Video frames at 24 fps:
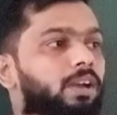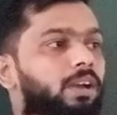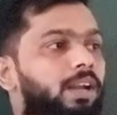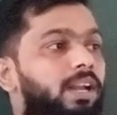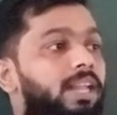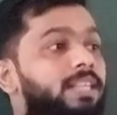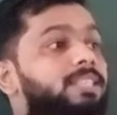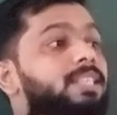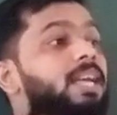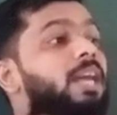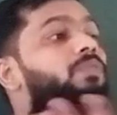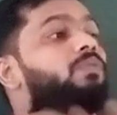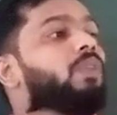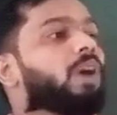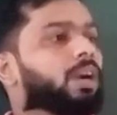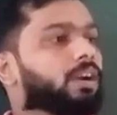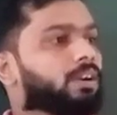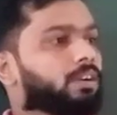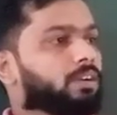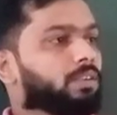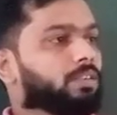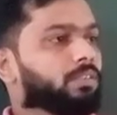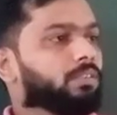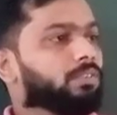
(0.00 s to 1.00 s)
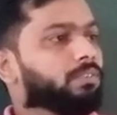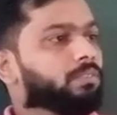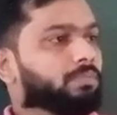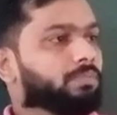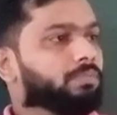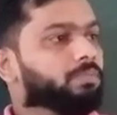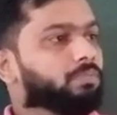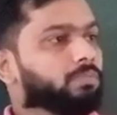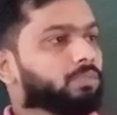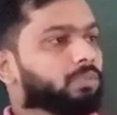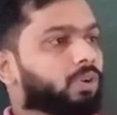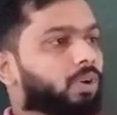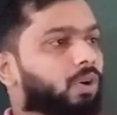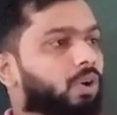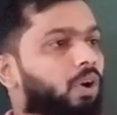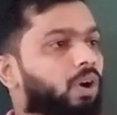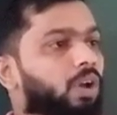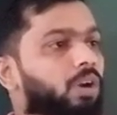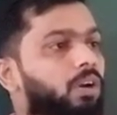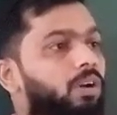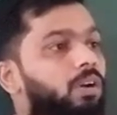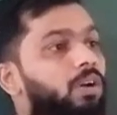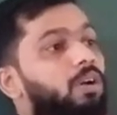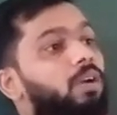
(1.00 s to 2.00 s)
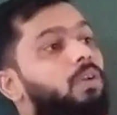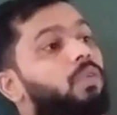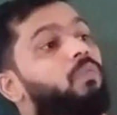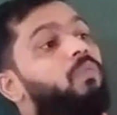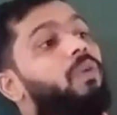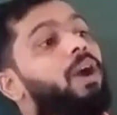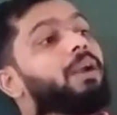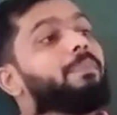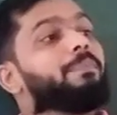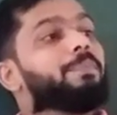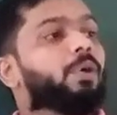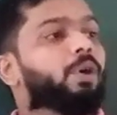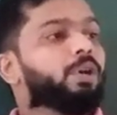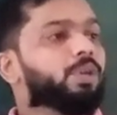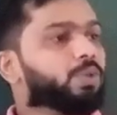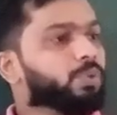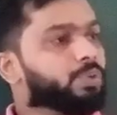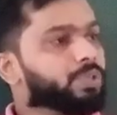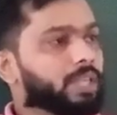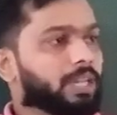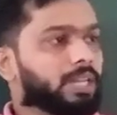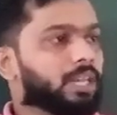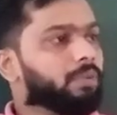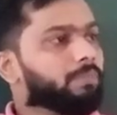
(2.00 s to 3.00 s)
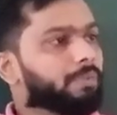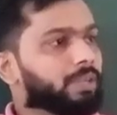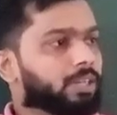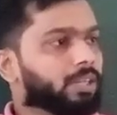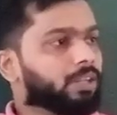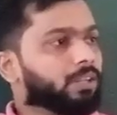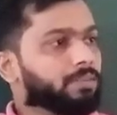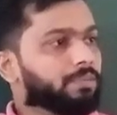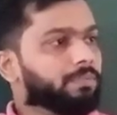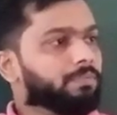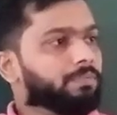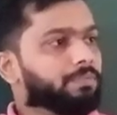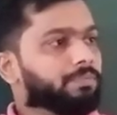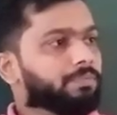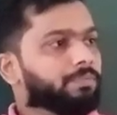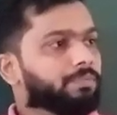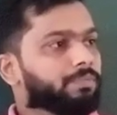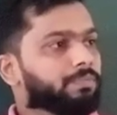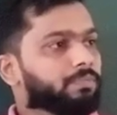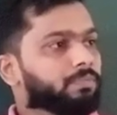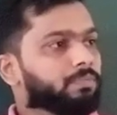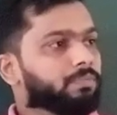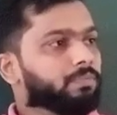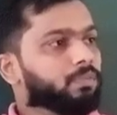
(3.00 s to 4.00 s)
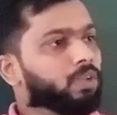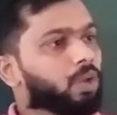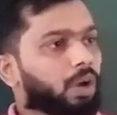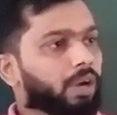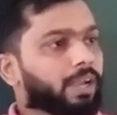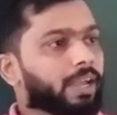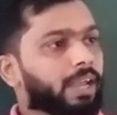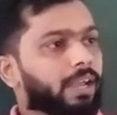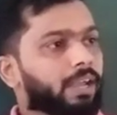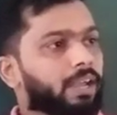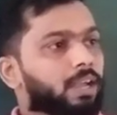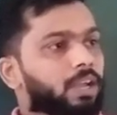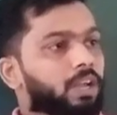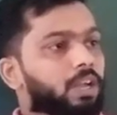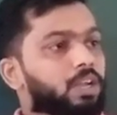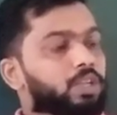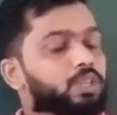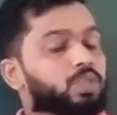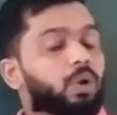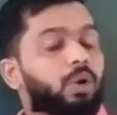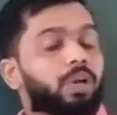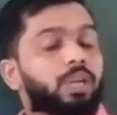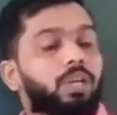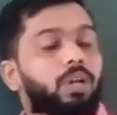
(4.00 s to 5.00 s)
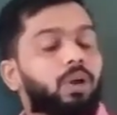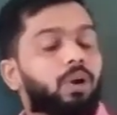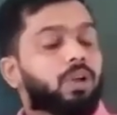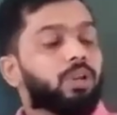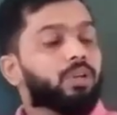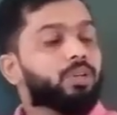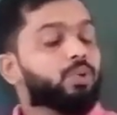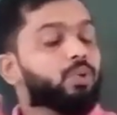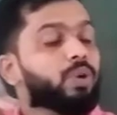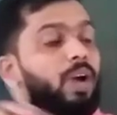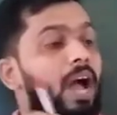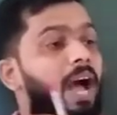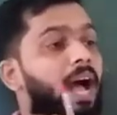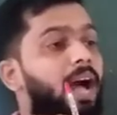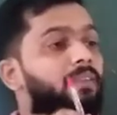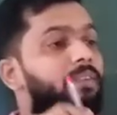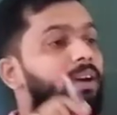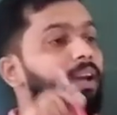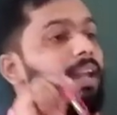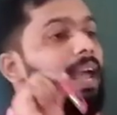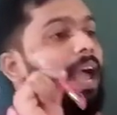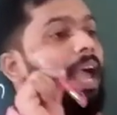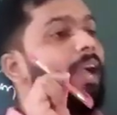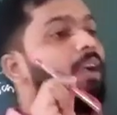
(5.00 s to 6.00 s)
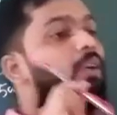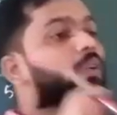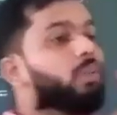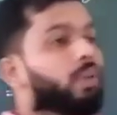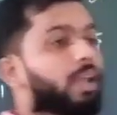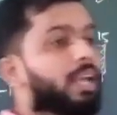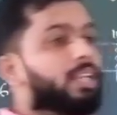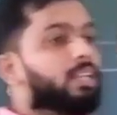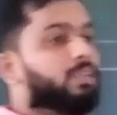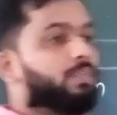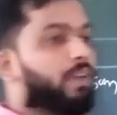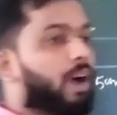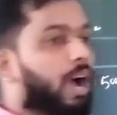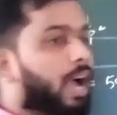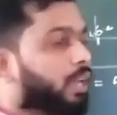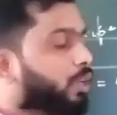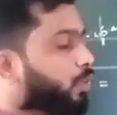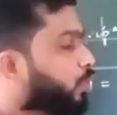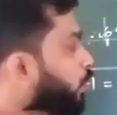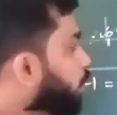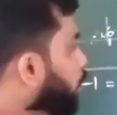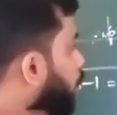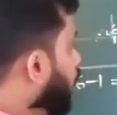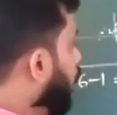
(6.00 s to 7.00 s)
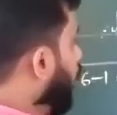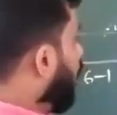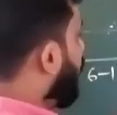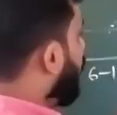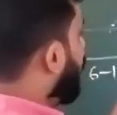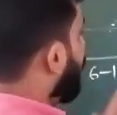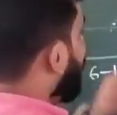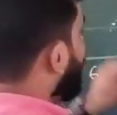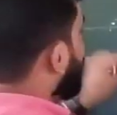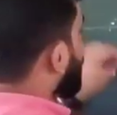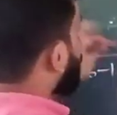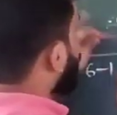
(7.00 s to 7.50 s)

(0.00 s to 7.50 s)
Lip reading: less than 1 or 1.2 centimeter. Okay, so in order to have an accurate value, we